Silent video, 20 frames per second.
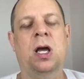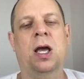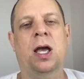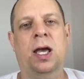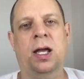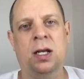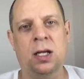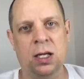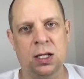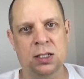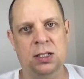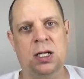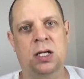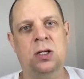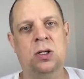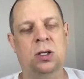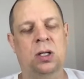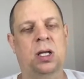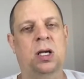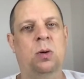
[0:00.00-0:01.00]
and
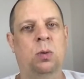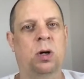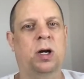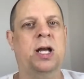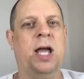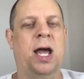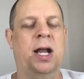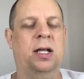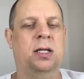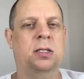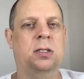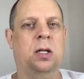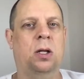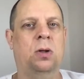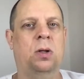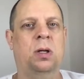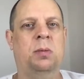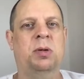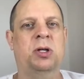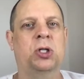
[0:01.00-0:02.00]
continually work at it
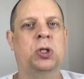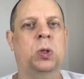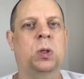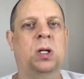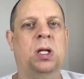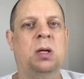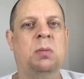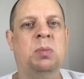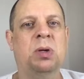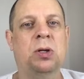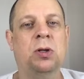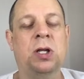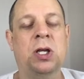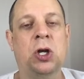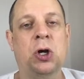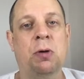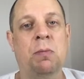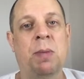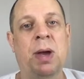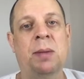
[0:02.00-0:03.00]
slowly but surely, building
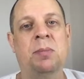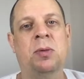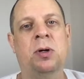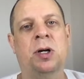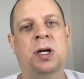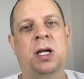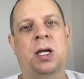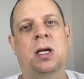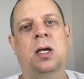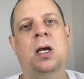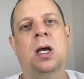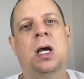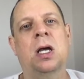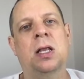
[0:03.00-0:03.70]
your memory.